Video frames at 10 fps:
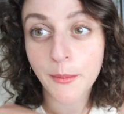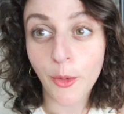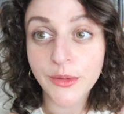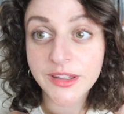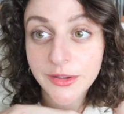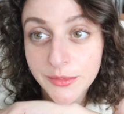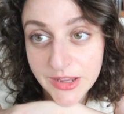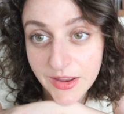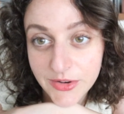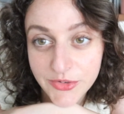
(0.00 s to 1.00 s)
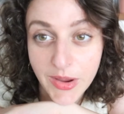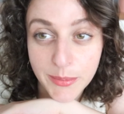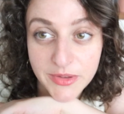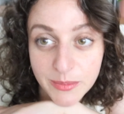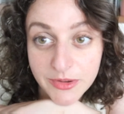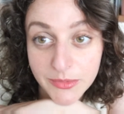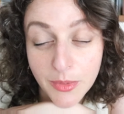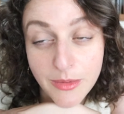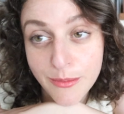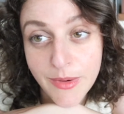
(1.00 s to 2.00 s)
holding you with the other tripod because
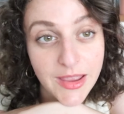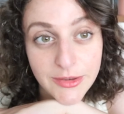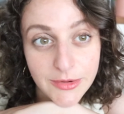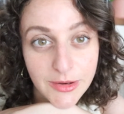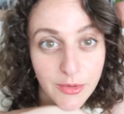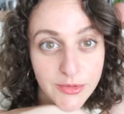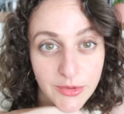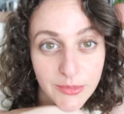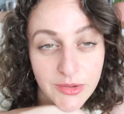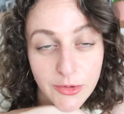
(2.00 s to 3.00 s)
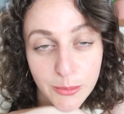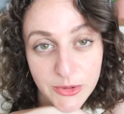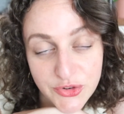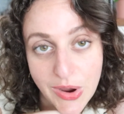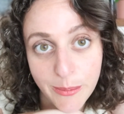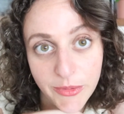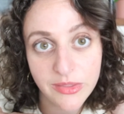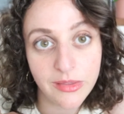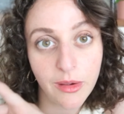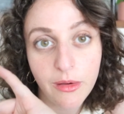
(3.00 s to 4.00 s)
we're way too low to use a normal
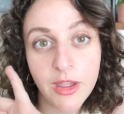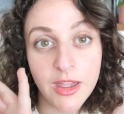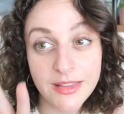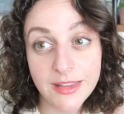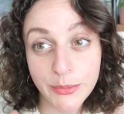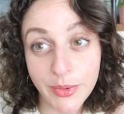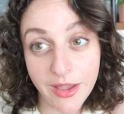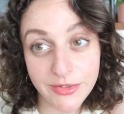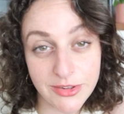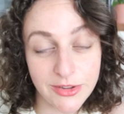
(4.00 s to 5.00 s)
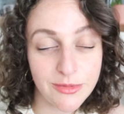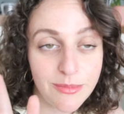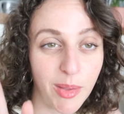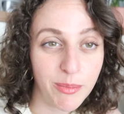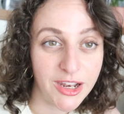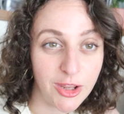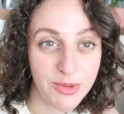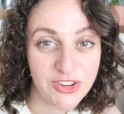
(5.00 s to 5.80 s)
tripod, so this will have to do. It might be a little bit